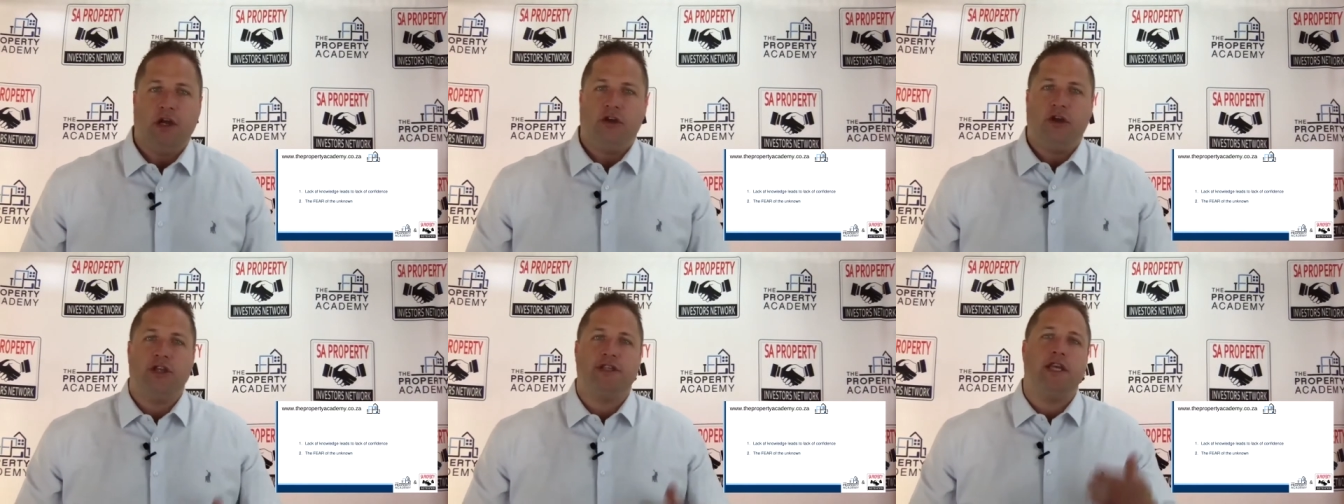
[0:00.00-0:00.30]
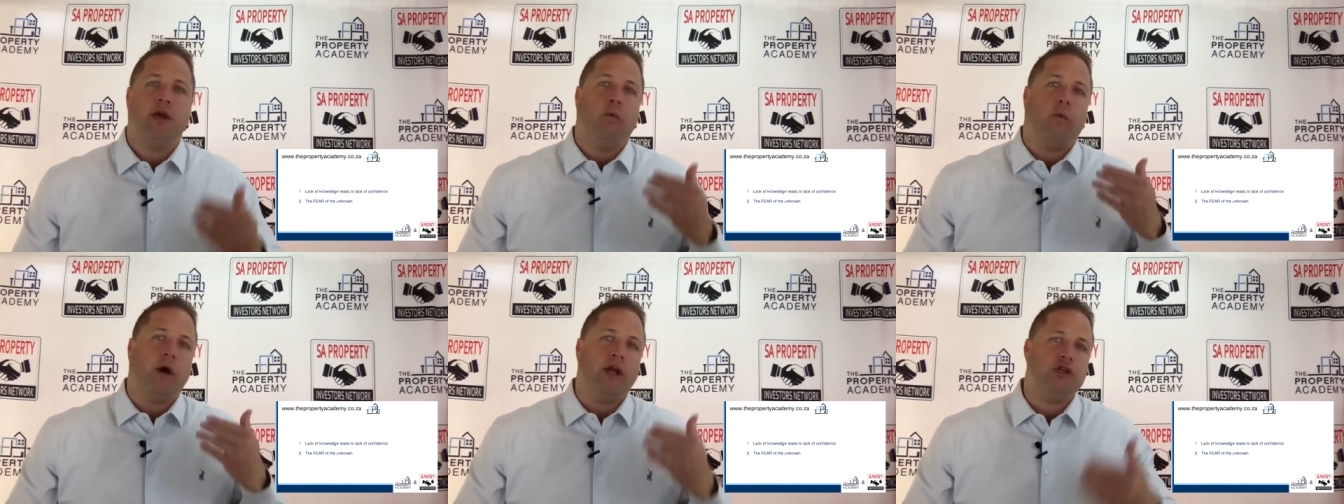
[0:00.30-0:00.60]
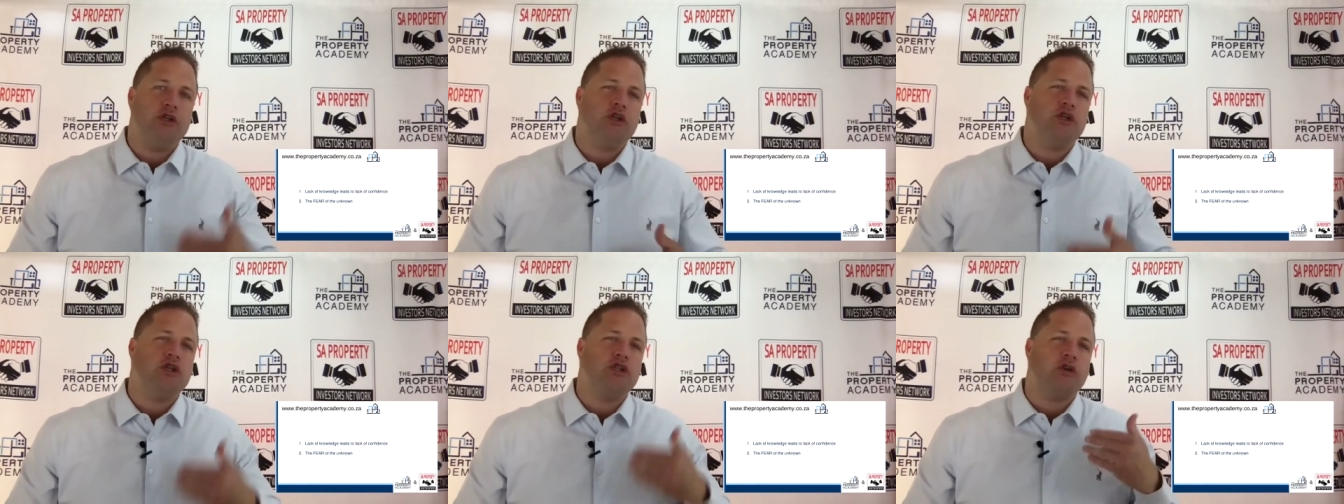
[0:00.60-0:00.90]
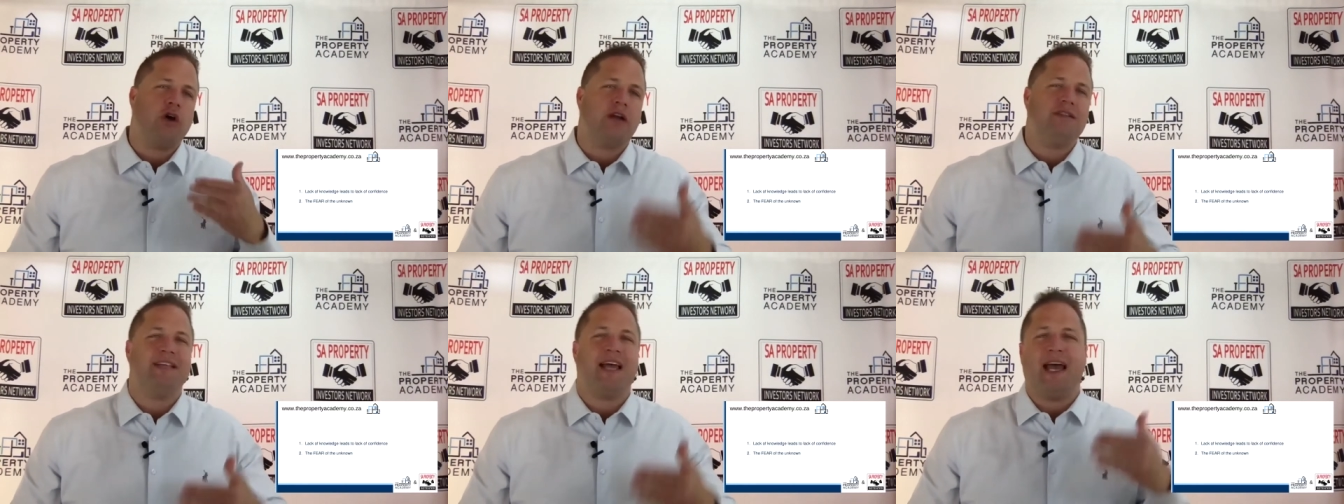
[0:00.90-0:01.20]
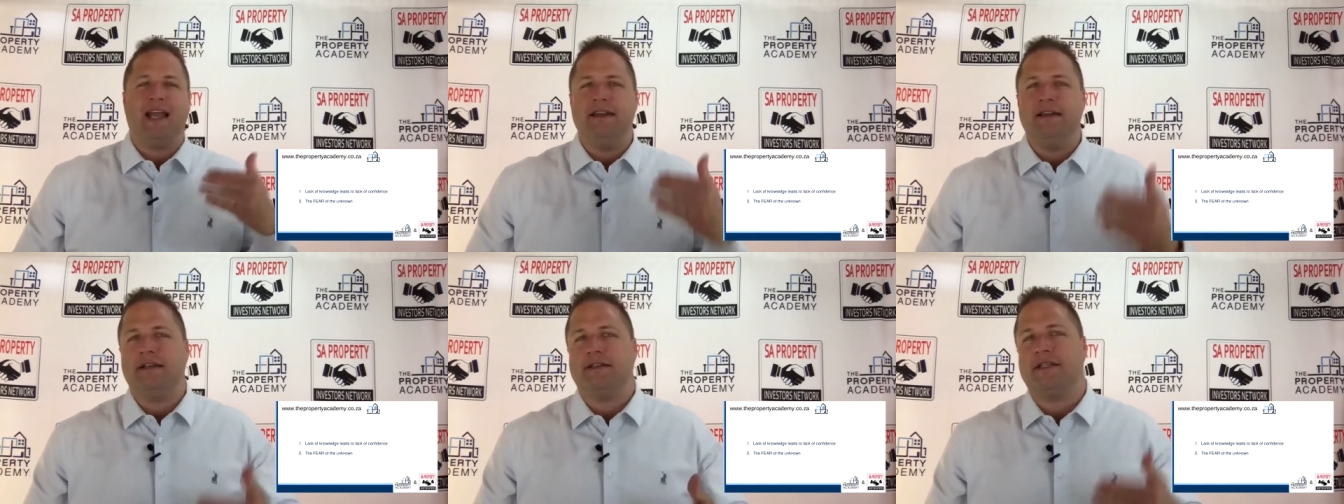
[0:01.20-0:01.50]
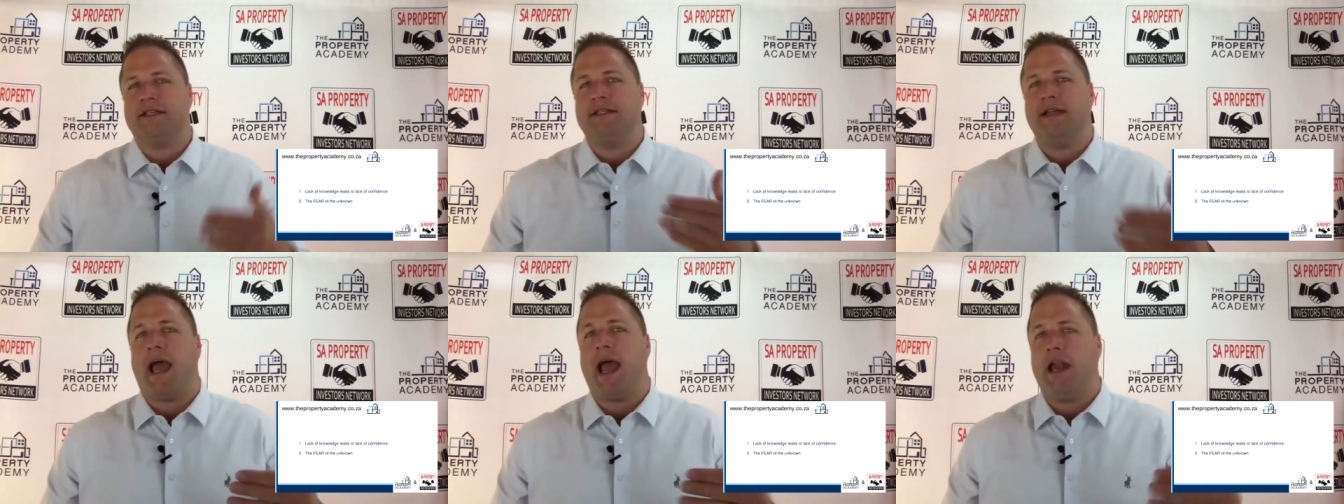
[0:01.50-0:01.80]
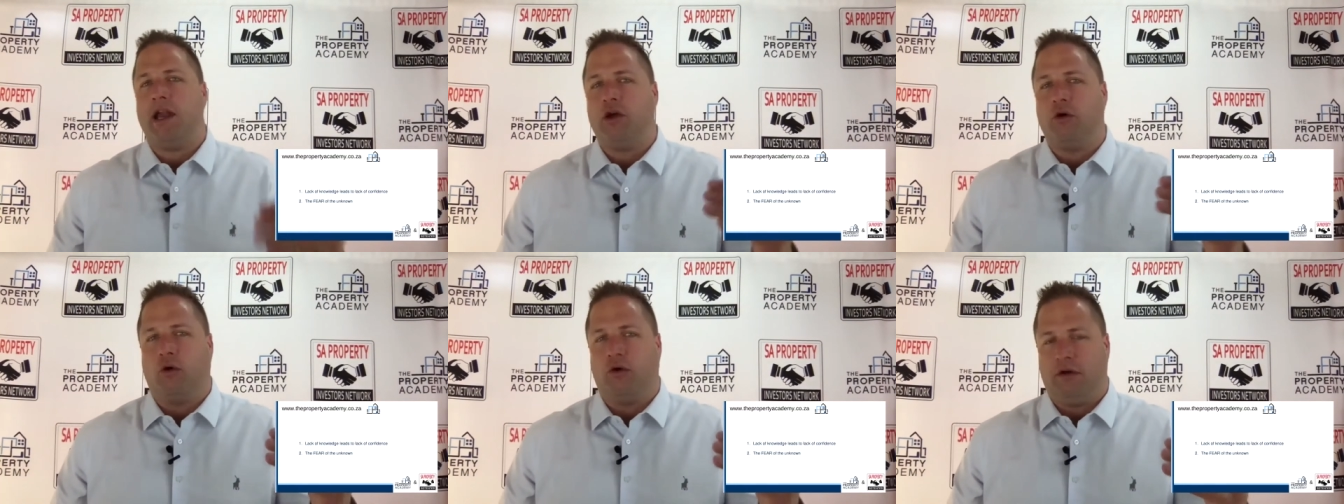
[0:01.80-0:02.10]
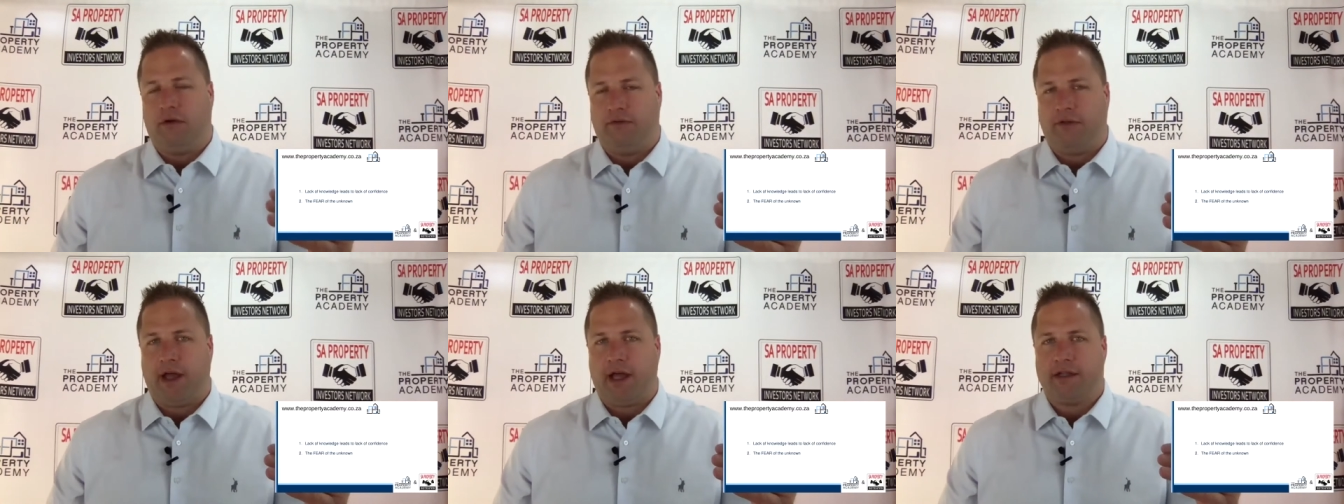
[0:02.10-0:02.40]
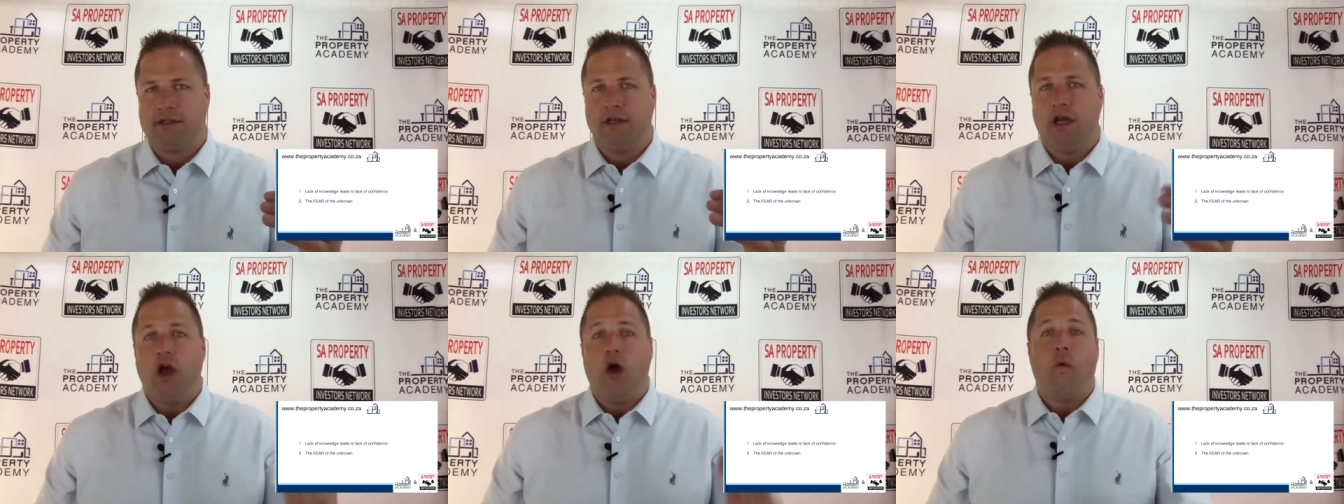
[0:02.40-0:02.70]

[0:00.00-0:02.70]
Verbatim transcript: You see, once you start understanding all of that,